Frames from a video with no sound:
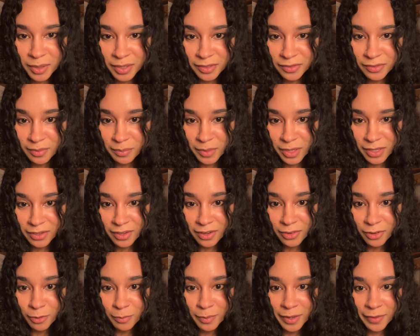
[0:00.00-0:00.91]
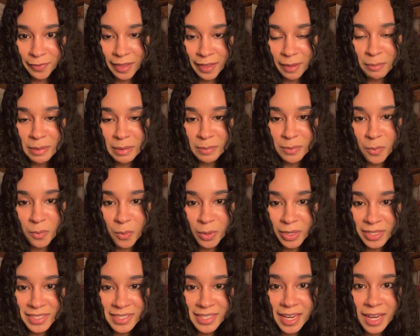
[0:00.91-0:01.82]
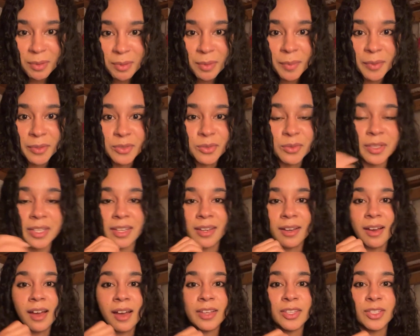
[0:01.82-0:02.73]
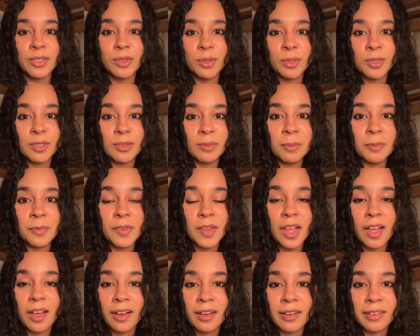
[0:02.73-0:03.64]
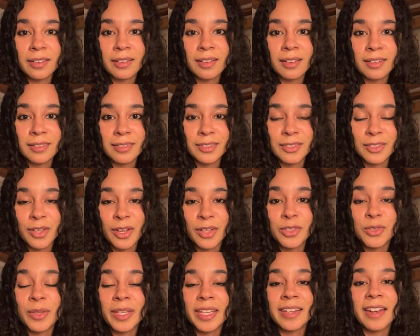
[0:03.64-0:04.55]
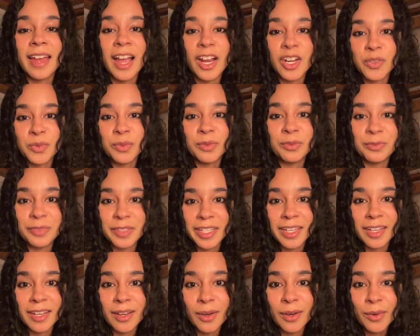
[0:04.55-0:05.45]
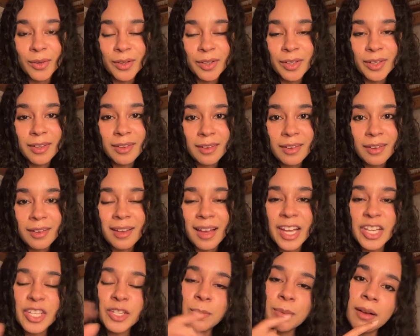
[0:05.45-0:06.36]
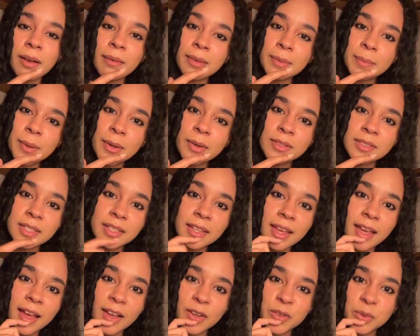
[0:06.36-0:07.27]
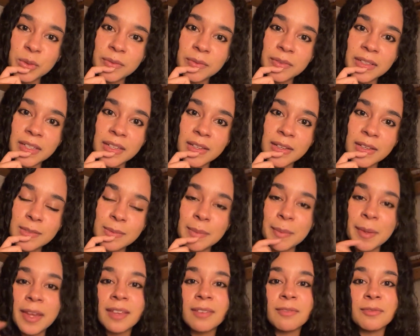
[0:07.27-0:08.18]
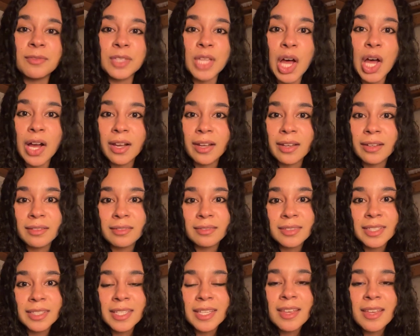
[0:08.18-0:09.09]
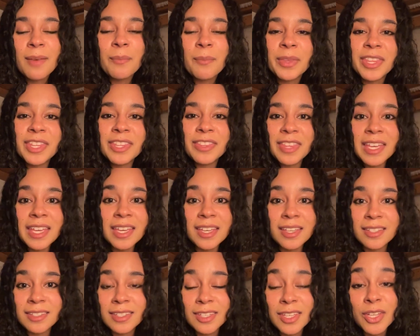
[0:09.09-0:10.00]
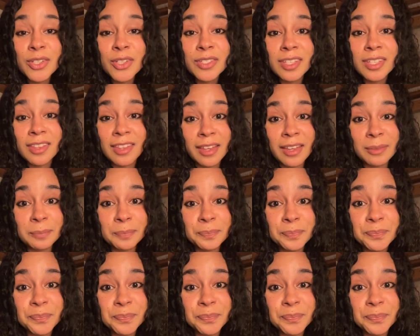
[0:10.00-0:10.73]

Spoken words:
don't know about that. Maybe one day, maybe I'll do like a YouTube vlog. I'll do like an actual video. I should probably post like actual videos. Maybe I can vlog. But the thing is, here's the thing.